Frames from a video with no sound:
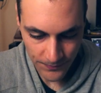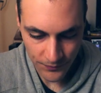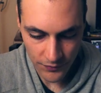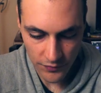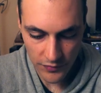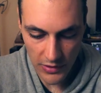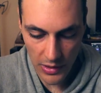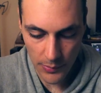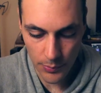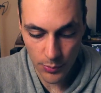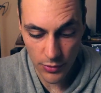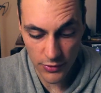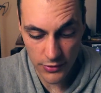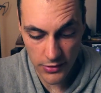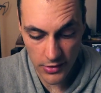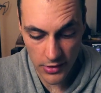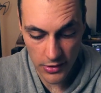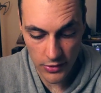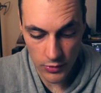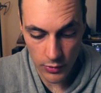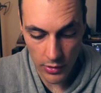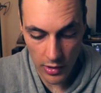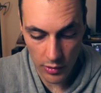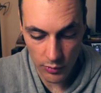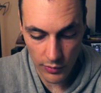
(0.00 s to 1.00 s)
That puts it
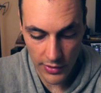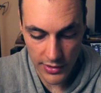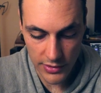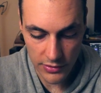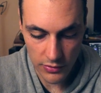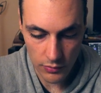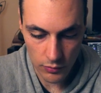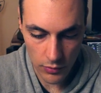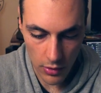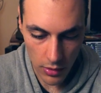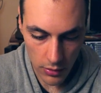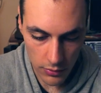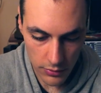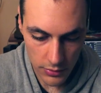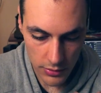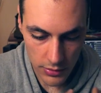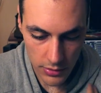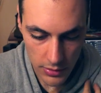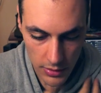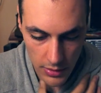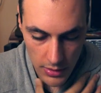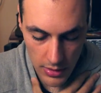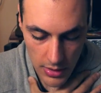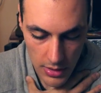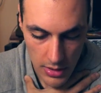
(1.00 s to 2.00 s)
into our recent roles.
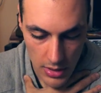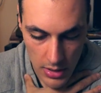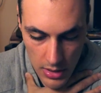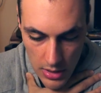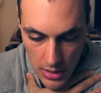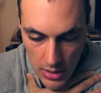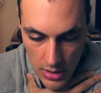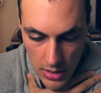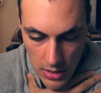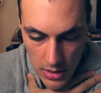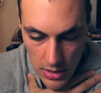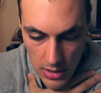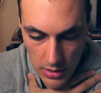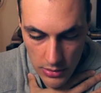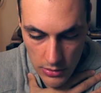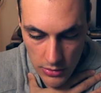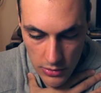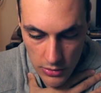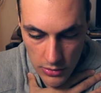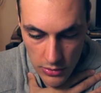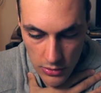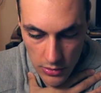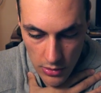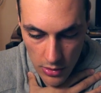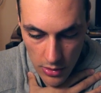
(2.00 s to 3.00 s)
And
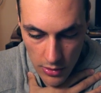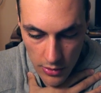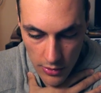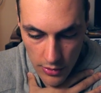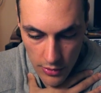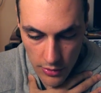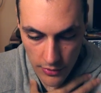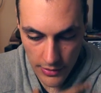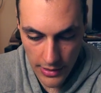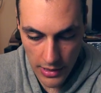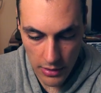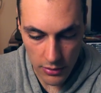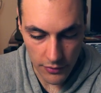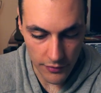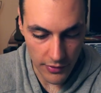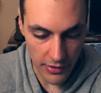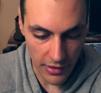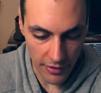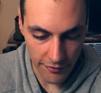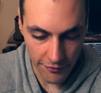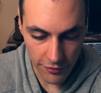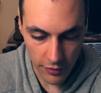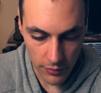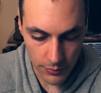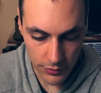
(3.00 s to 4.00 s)
so now we've got
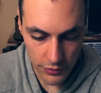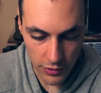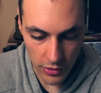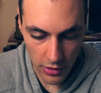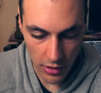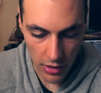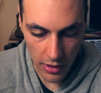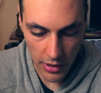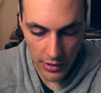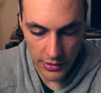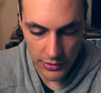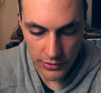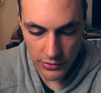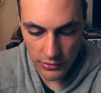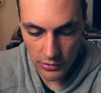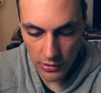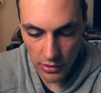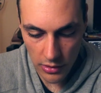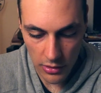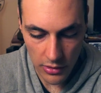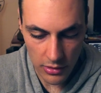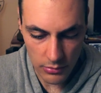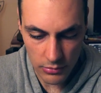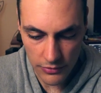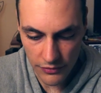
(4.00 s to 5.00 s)
our film stock
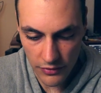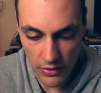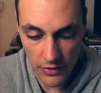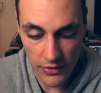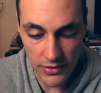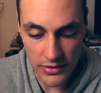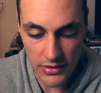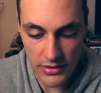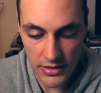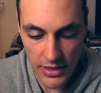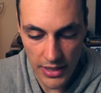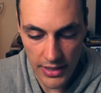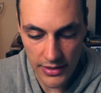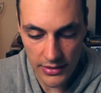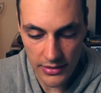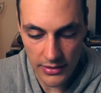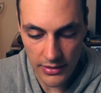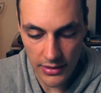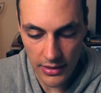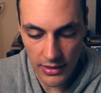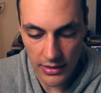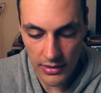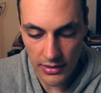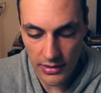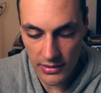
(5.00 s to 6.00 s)
ISO, and we've got the date
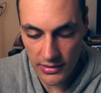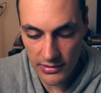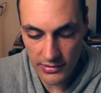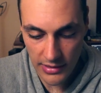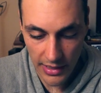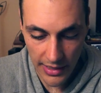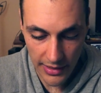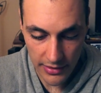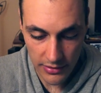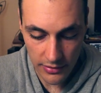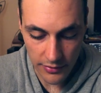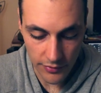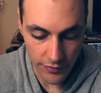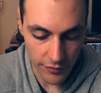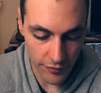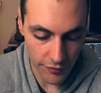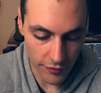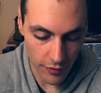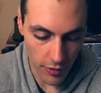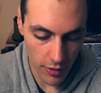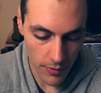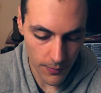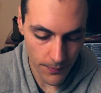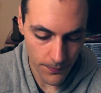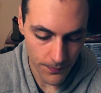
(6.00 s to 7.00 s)
that it is active
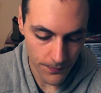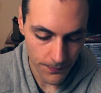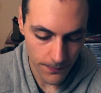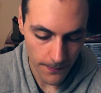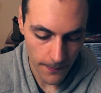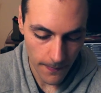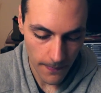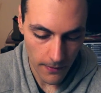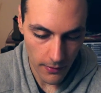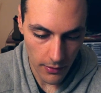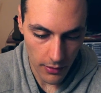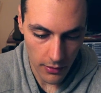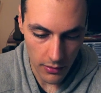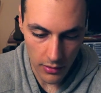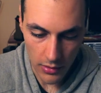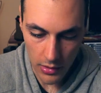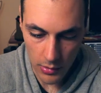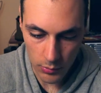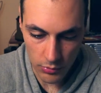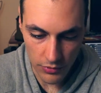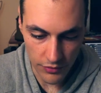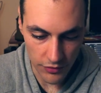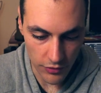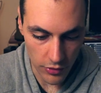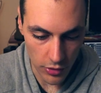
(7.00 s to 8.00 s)
from. And
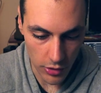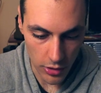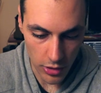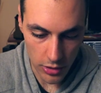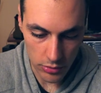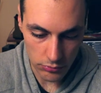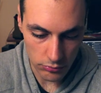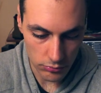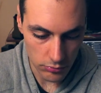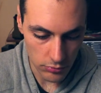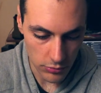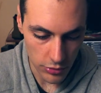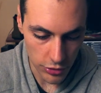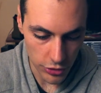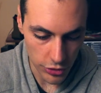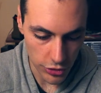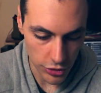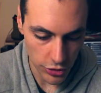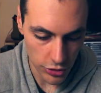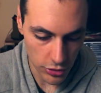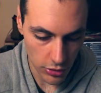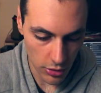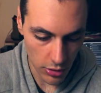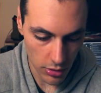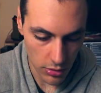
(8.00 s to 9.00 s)
we've got
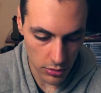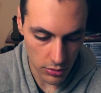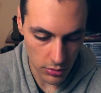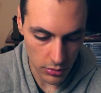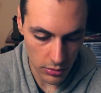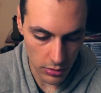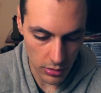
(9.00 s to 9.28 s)
a shot.